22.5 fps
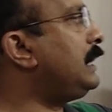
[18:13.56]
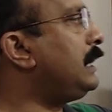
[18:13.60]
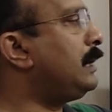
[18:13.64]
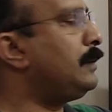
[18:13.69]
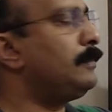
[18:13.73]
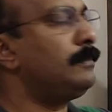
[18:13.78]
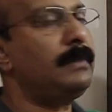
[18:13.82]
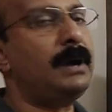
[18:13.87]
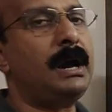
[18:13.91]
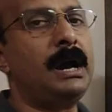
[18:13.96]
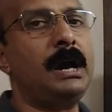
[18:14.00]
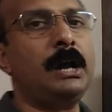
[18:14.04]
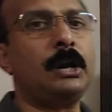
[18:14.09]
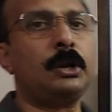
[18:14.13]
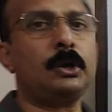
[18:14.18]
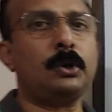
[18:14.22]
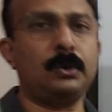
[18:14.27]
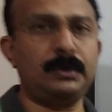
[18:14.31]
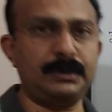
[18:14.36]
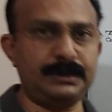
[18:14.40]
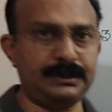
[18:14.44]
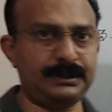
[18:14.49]
m are
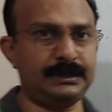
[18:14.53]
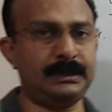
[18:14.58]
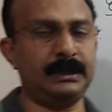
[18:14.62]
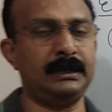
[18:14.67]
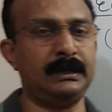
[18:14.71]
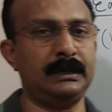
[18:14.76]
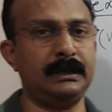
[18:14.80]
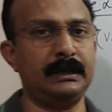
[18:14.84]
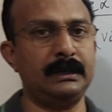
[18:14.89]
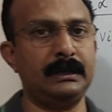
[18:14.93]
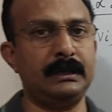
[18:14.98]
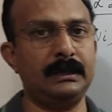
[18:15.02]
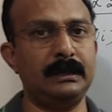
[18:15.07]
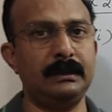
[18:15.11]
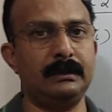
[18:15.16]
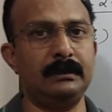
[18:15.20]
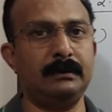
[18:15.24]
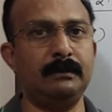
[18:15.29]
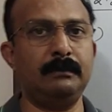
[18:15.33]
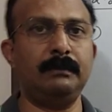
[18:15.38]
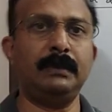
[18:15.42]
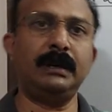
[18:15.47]
constant.
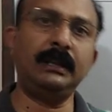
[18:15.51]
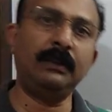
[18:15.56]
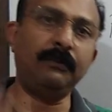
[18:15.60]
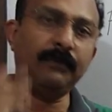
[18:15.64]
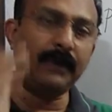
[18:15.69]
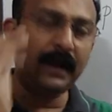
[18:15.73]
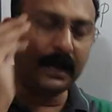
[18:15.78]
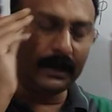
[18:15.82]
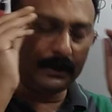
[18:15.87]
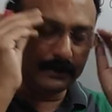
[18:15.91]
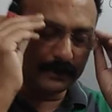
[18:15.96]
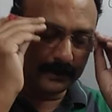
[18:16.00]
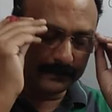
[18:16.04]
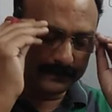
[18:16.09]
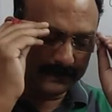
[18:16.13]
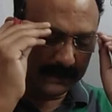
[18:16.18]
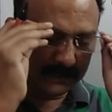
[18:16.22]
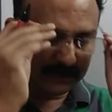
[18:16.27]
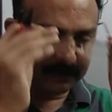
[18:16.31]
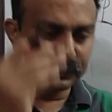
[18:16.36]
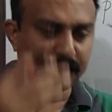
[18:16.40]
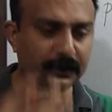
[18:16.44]
But the value of
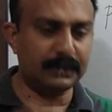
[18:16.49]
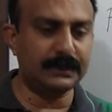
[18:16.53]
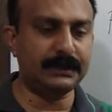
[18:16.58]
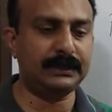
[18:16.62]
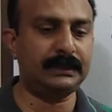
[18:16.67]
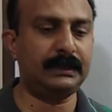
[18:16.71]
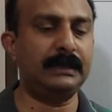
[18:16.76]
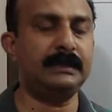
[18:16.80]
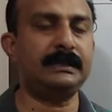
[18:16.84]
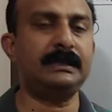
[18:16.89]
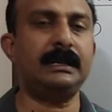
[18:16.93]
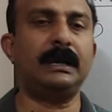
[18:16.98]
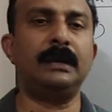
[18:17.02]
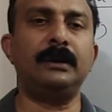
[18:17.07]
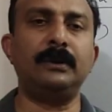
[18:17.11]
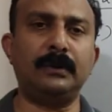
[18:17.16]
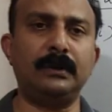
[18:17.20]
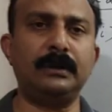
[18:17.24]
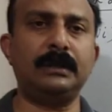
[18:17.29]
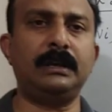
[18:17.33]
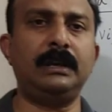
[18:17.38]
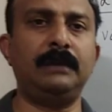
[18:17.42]
these constants are
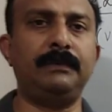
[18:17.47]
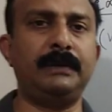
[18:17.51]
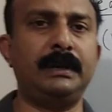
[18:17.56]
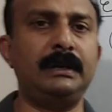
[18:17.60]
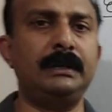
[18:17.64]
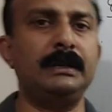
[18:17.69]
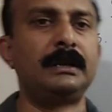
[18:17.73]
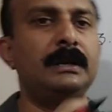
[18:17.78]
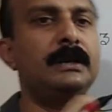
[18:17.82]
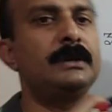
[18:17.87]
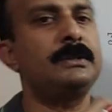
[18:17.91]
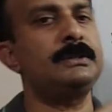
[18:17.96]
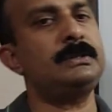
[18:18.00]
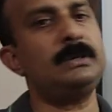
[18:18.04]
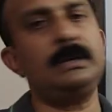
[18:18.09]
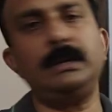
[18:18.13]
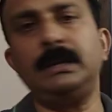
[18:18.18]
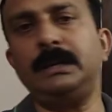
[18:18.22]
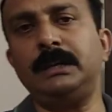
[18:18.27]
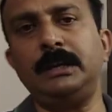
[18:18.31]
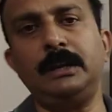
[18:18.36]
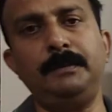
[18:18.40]
not given. So
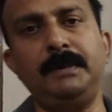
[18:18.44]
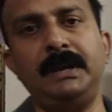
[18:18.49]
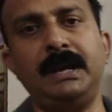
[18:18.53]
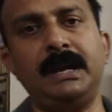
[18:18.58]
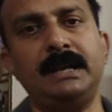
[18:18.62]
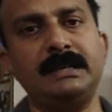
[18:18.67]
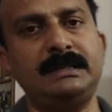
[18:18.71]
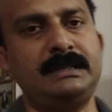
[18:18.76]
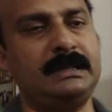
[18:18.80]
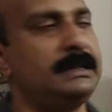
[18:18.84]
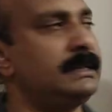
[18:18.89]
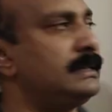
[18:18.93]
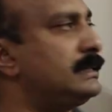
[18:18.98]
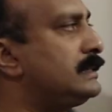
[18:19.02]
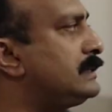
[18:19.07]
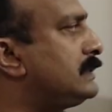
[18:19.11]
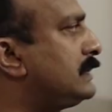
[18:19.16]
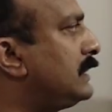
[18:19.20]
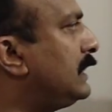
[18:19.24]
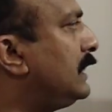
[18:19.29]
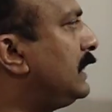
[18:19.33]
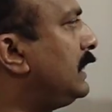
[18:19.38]
let it be as it
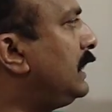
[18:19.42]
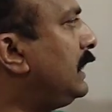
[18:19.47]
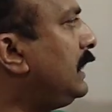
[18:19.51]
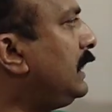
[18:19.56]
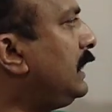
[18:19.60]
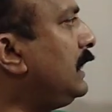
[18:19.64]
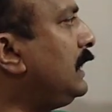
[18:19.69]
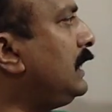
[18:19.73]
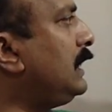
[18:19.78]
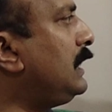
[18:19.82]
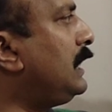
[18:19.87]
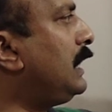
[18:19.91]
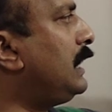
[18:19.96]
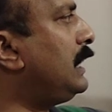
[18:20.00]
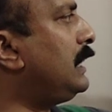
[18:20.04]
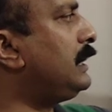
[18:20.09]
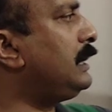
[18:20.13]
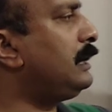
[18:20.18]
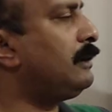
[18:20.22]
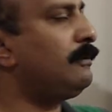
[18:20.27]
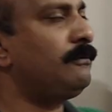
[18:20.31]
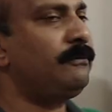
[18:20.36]
is. L
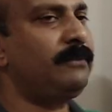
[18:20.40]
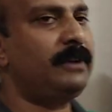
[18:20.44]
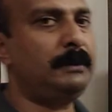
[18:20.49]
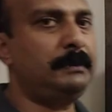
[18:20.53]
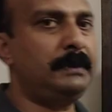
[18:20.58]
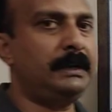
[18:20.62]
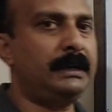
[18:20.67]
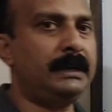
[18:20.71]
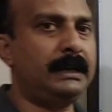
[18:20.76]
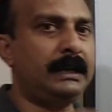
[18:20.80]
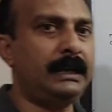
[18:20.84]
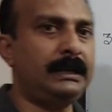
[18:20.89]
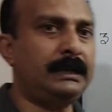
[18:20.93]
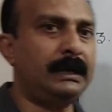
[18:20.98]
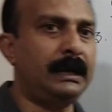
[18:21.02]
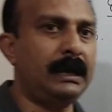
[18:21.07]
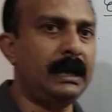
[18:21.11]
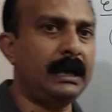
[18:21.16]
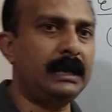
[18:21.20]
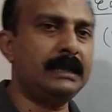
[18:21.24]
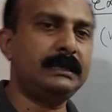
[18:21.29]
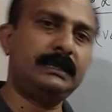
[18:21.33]
and m will be treated
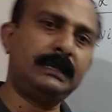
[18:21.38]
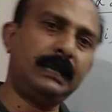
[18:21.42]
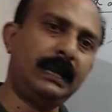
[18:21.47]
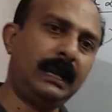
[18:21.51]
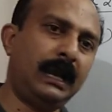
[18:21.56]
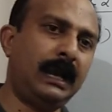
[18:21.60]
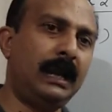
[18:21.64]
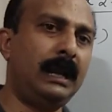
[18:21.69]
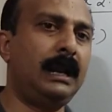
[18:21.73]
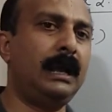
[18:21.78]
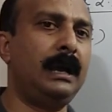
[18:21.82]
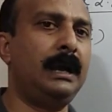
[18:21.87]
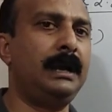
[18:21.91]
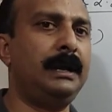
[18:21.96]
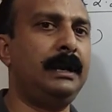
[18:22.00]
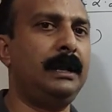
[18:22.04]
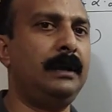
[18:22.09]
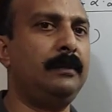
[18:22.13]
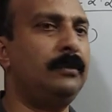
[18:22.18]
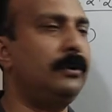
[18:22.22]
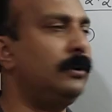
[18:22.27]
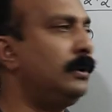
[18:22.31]
as L and
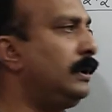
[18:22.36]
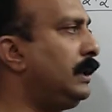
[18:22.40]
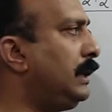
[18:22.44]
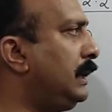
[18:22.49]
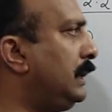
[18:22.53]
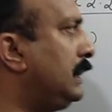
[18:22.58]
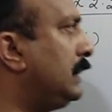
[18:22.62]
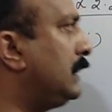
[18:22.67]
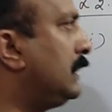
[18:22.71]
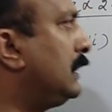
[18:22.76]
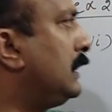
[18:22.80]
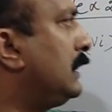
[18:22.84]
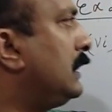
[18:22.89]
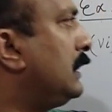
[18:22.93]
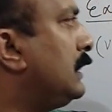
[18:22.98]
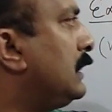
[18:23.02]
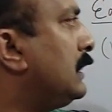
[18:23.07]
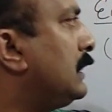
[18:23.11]
m only.